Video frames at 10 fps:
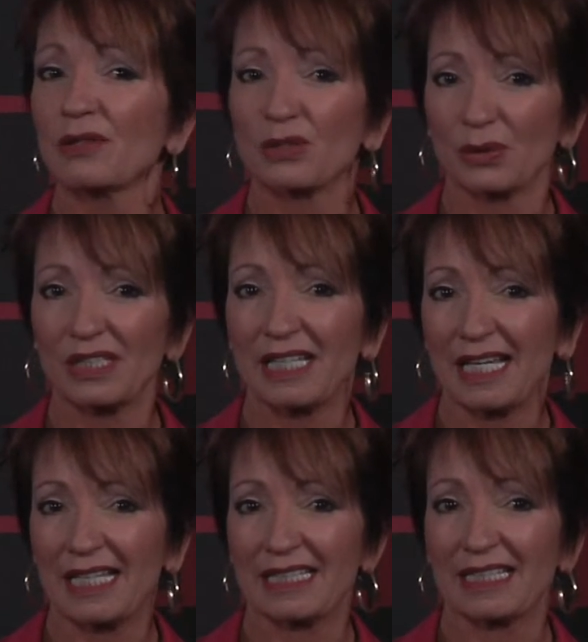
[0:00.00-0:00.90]
those early
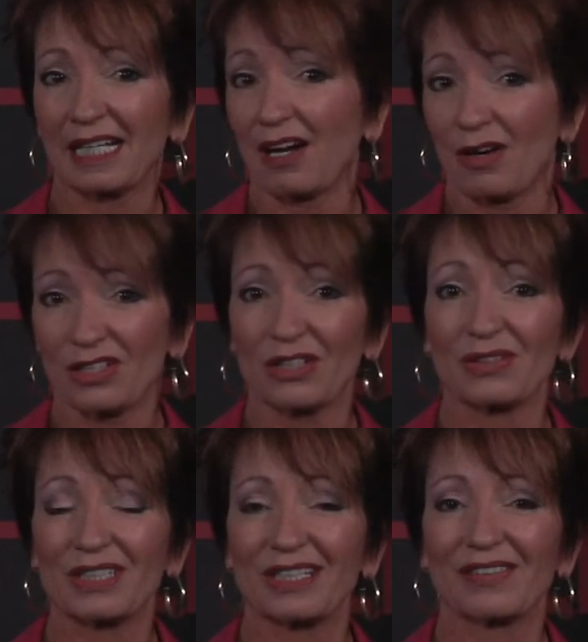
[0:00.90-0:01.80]
days that I also
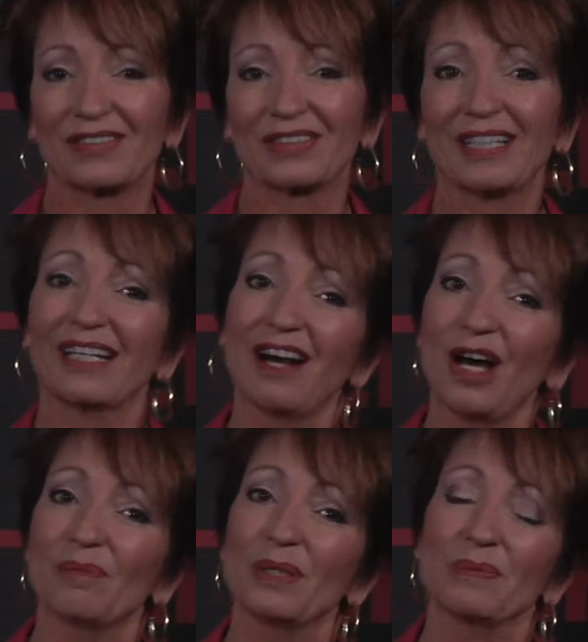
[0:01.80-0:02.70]
discovered that
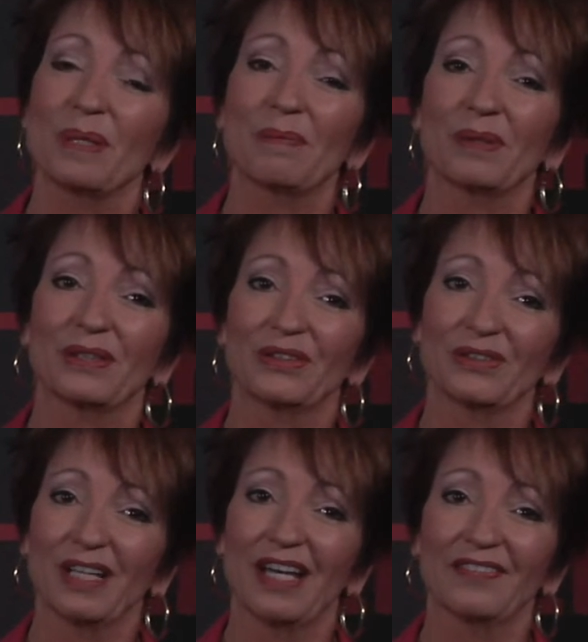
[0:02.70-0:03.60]
God puts people in your
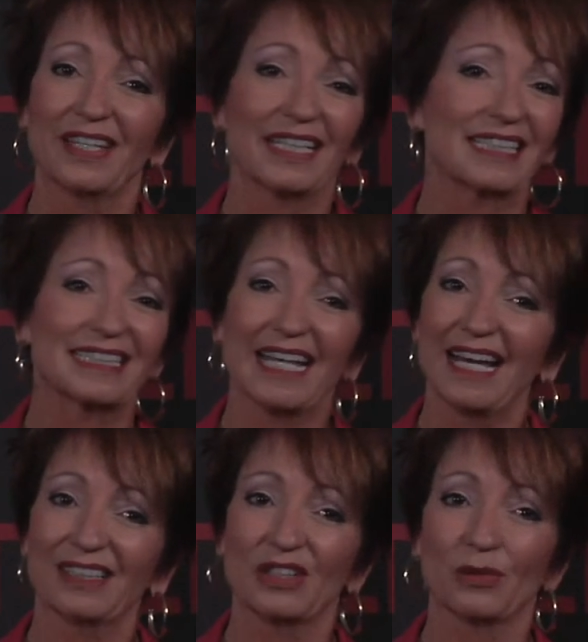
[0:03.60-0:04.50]
life at
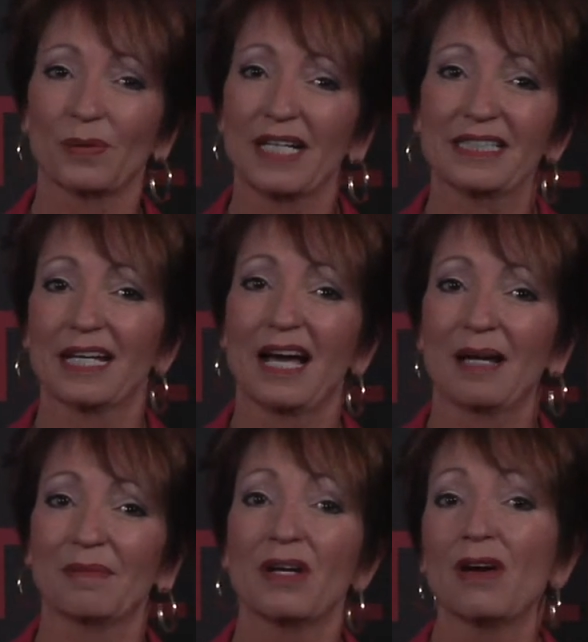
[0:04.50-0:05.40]
exactly the right
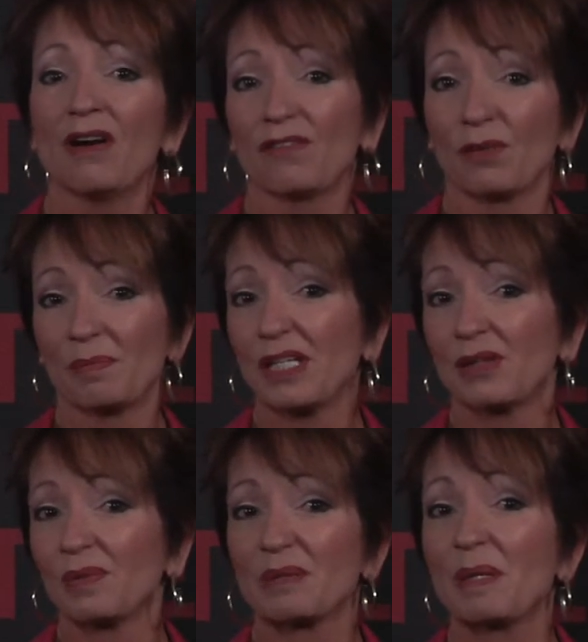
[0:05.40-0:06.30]
time. For me, it
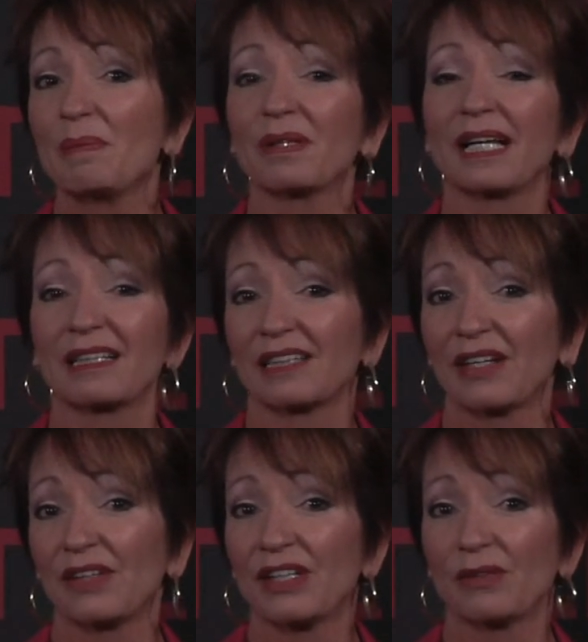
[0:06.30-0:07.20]
was people like
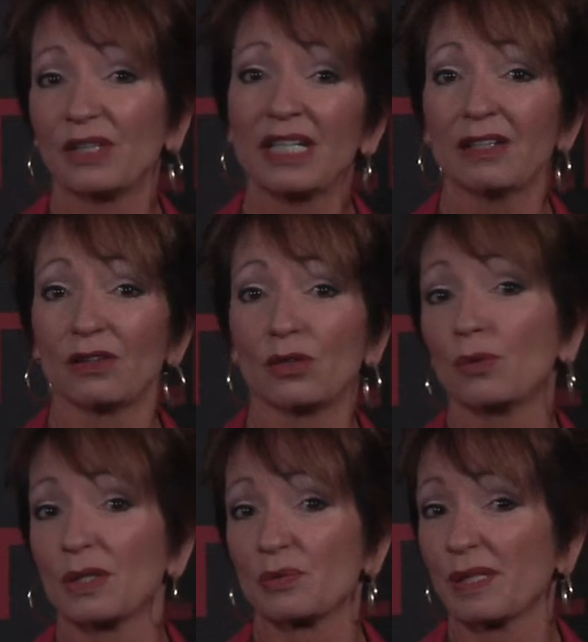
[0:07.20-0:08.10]
Larry O'Neill, who
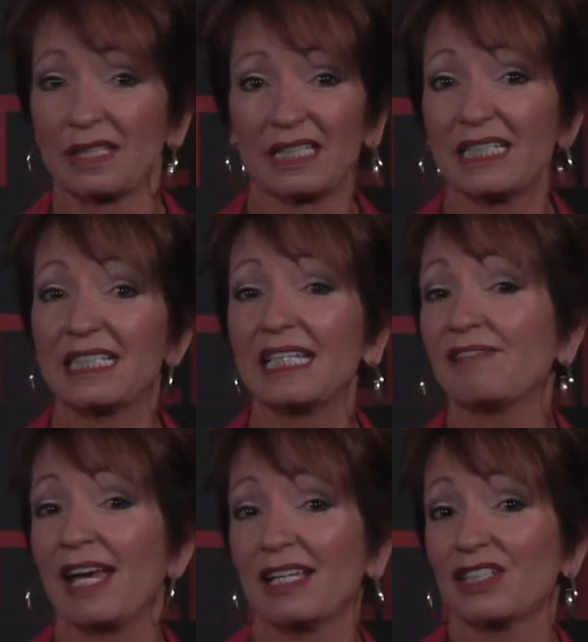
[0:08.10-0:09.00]
was with the
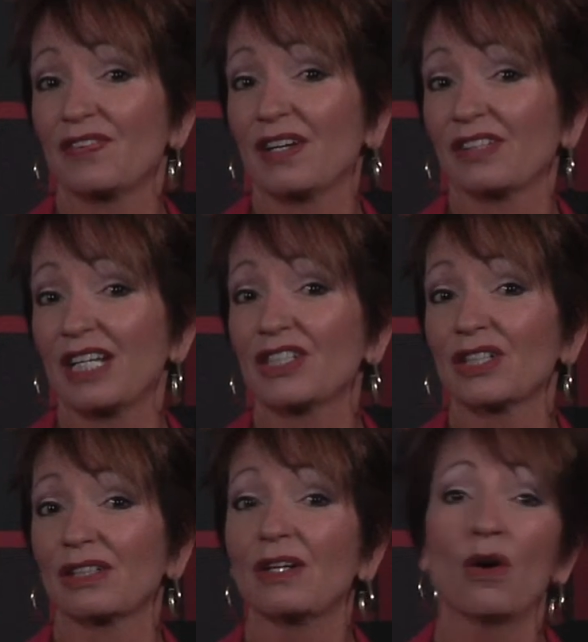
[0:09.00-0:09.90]
DCH
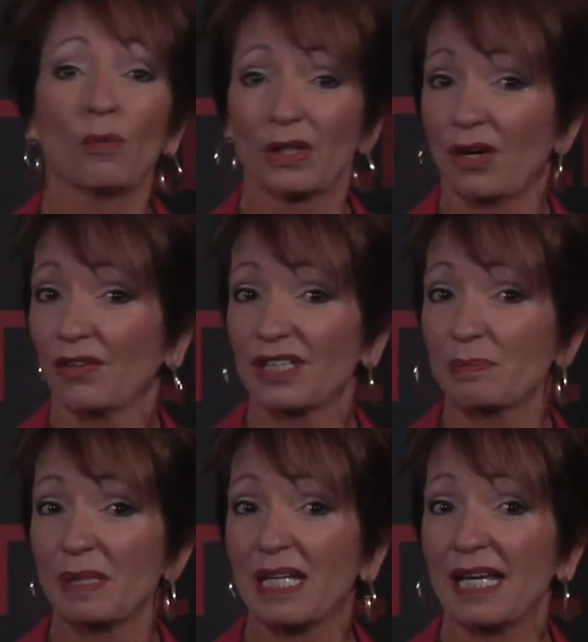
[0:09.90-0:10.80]
Foundation when all this
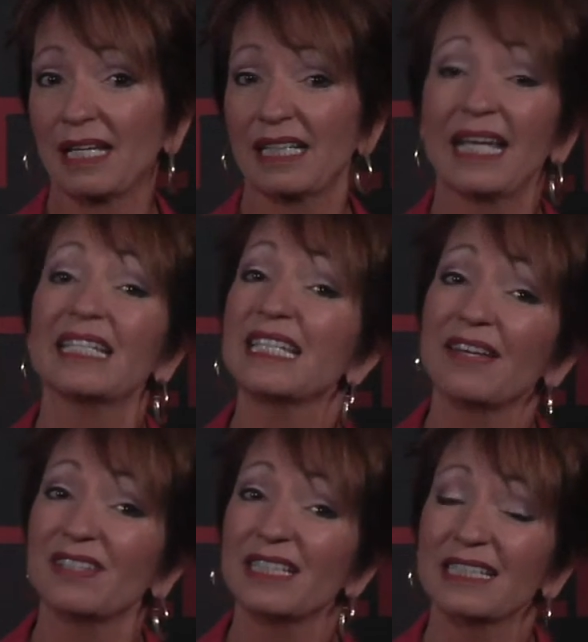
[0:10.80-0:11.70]
began, and
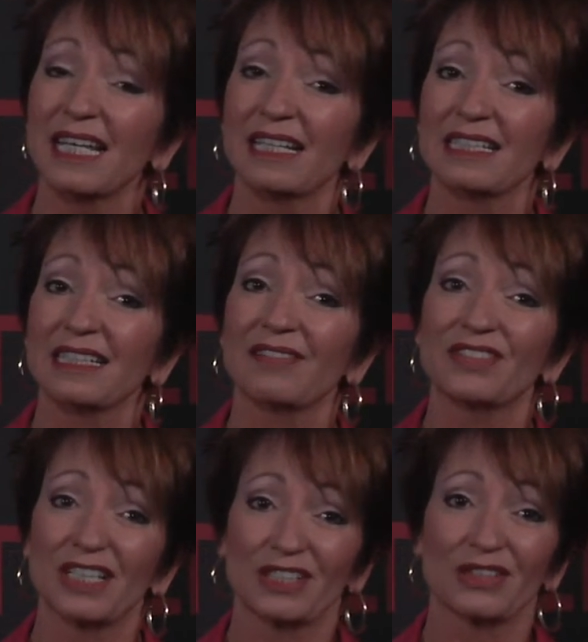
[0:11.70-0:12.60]
David DeSantis of
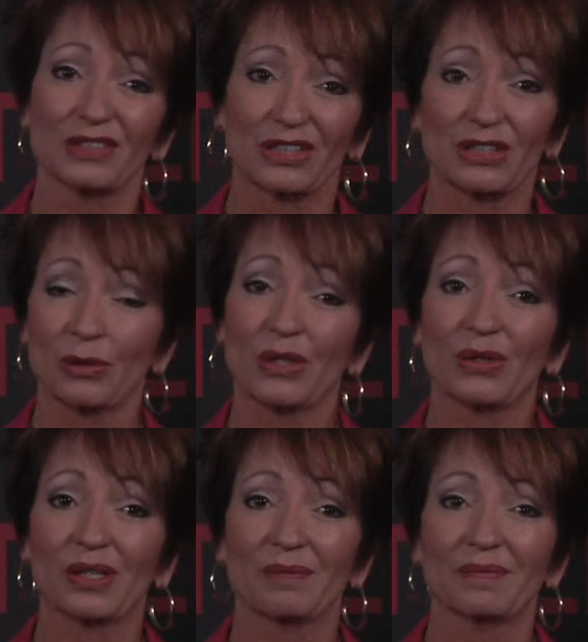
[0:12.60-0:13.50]
Tuscaloosa
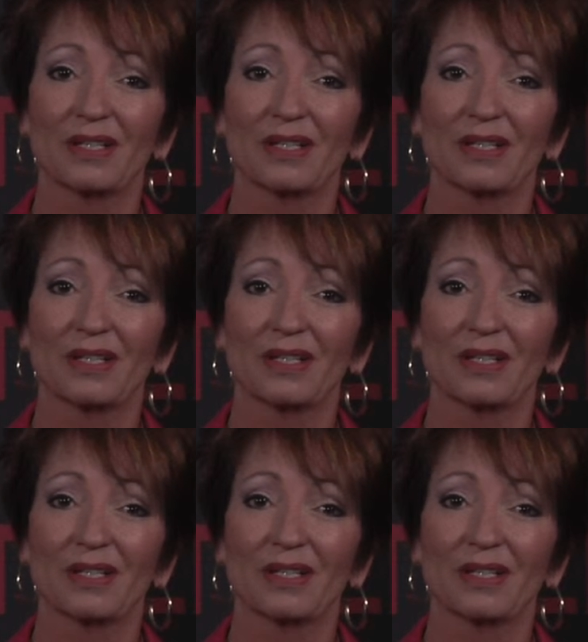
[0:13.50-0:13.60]
Toyota.